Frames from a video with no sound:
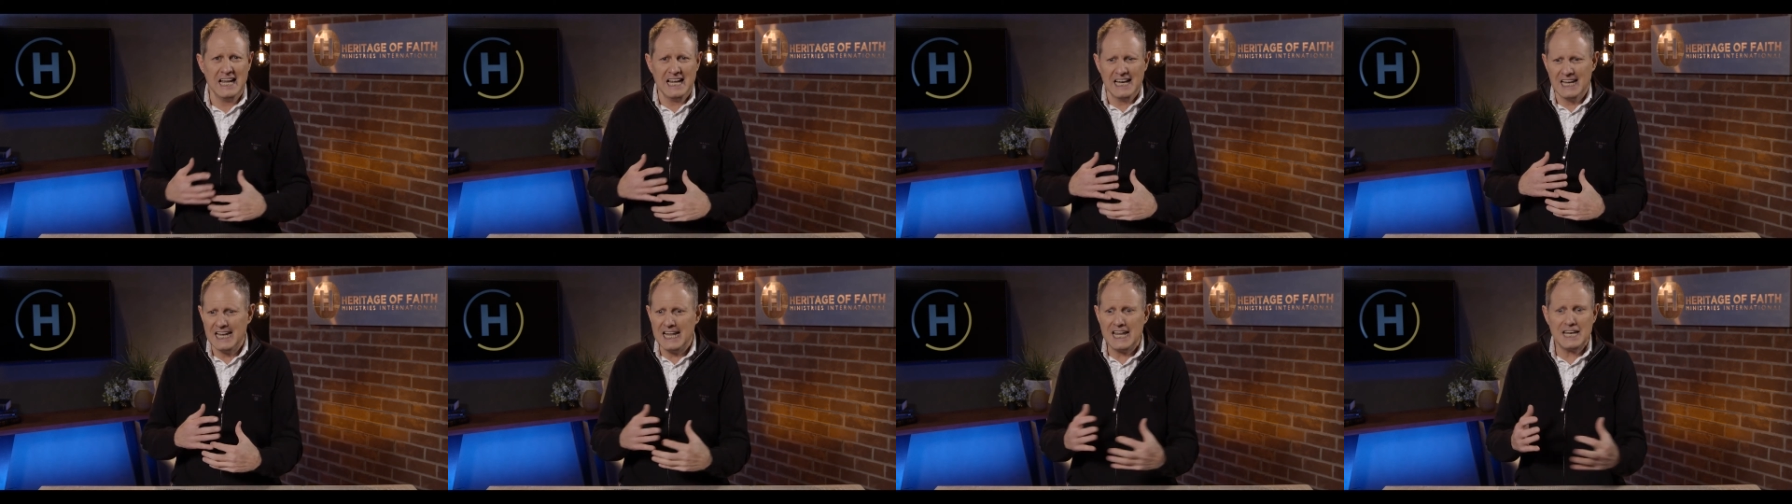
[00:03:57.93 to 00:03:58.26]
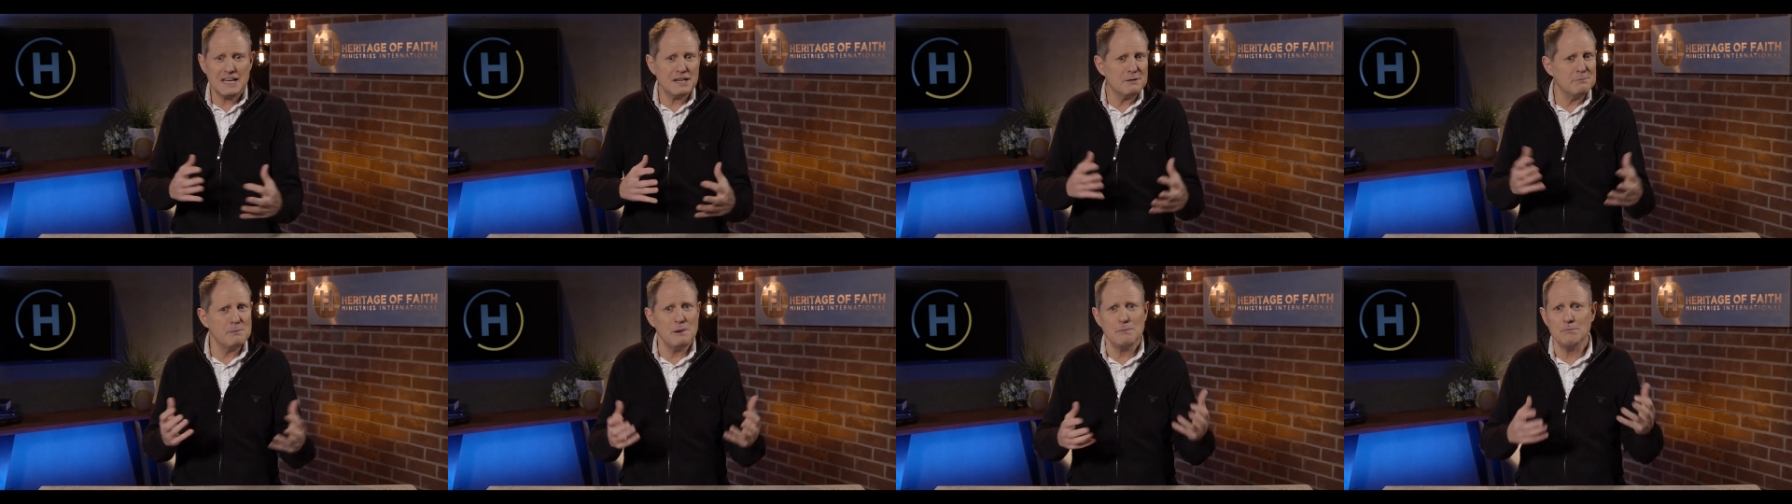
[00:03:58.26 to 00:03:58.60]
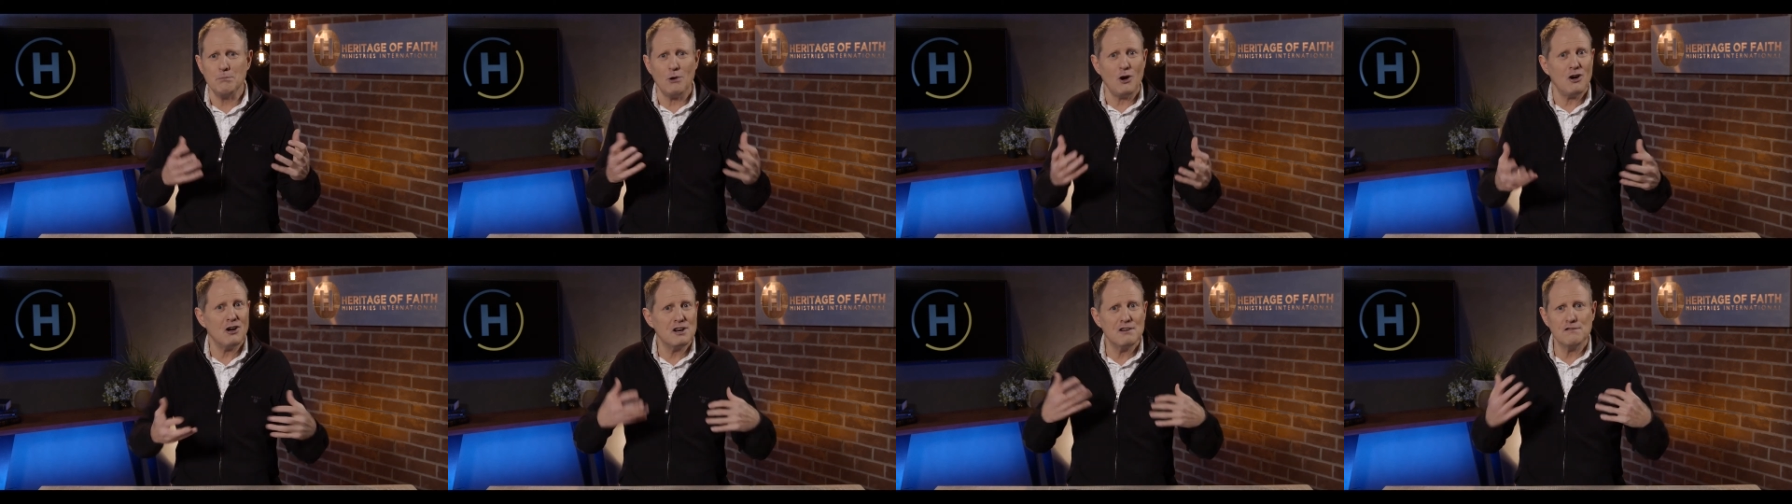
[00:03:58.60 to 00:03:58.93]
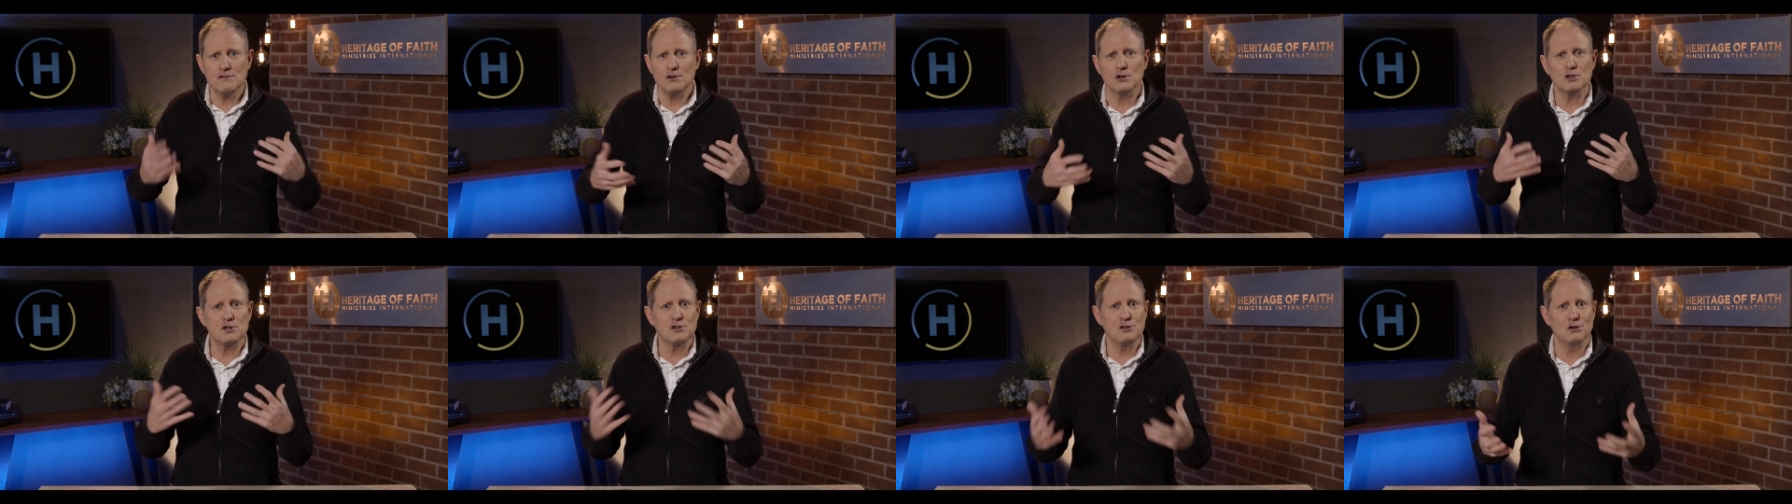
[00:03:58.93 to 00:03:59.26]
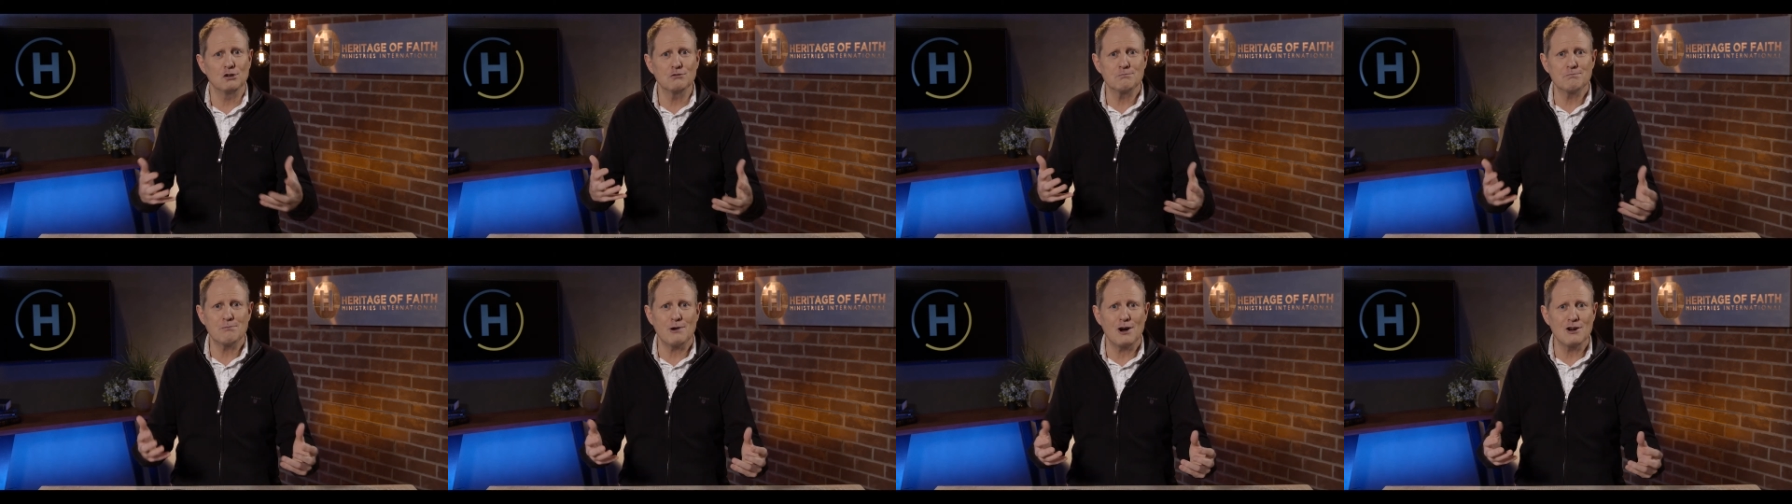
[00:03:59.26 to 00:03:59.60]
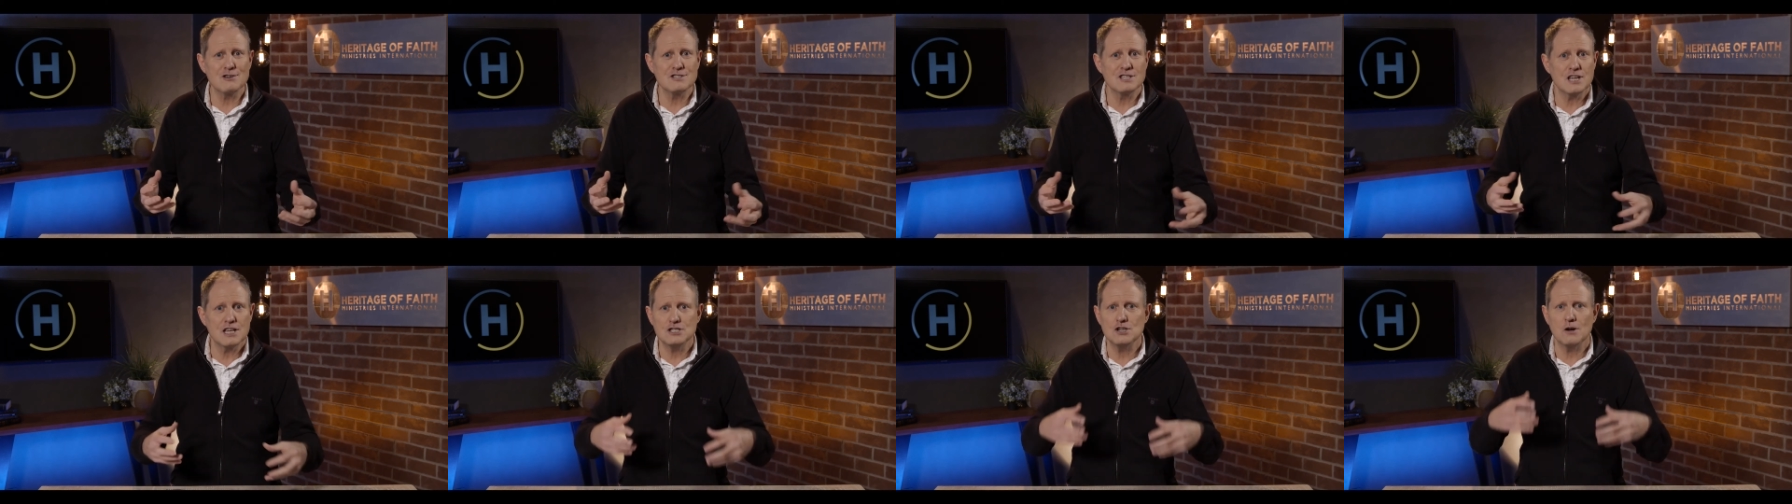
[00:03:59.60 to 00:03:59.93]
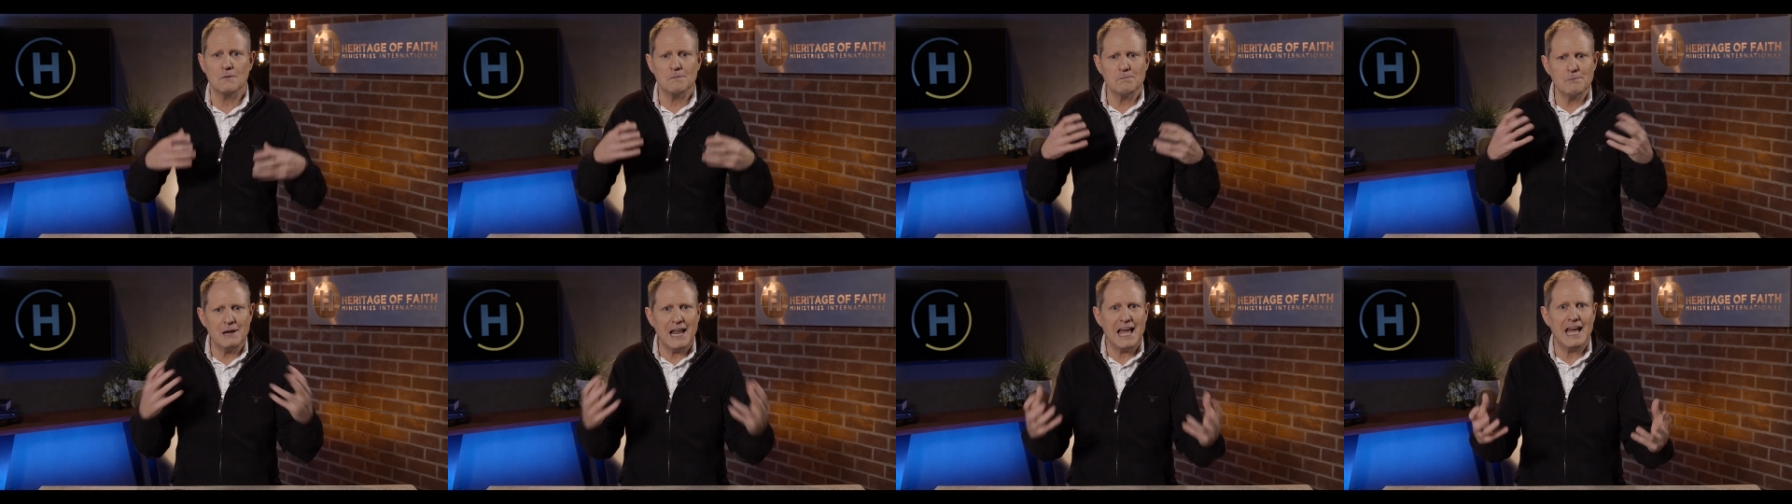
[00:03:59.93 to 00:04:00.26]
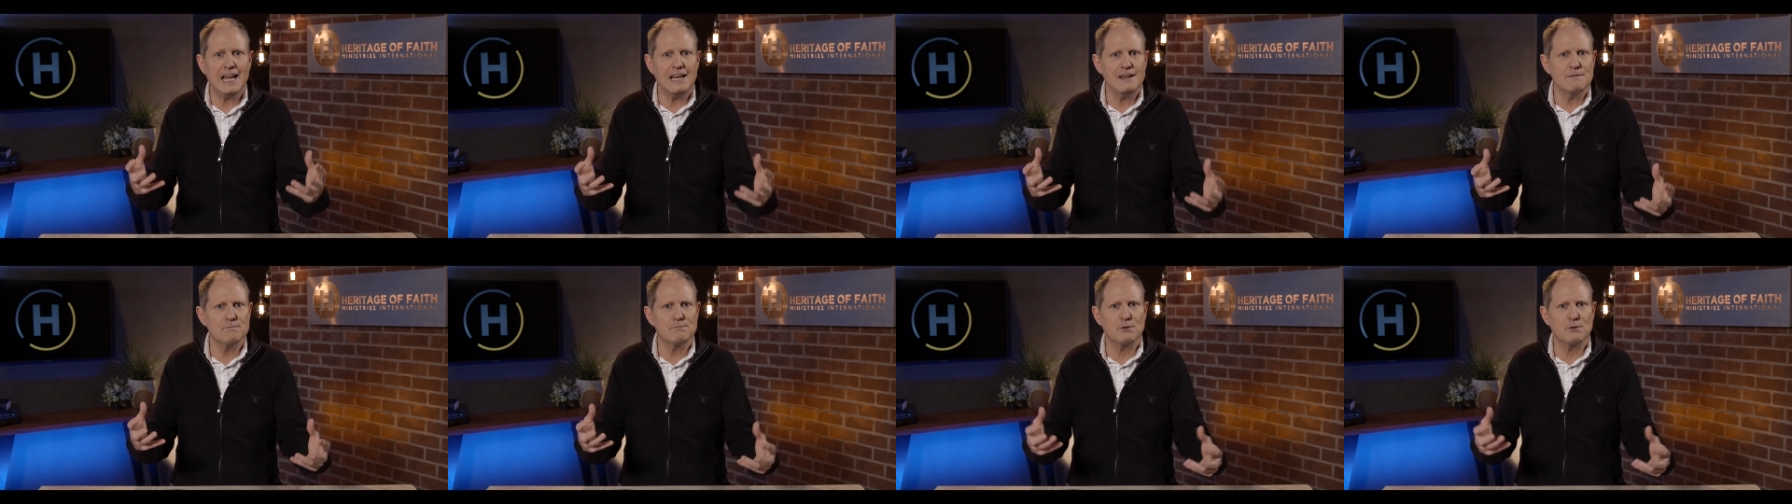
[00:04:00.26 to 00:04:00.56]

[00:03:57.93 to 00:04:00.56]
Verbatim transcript: Let it be part of your thought process, your planning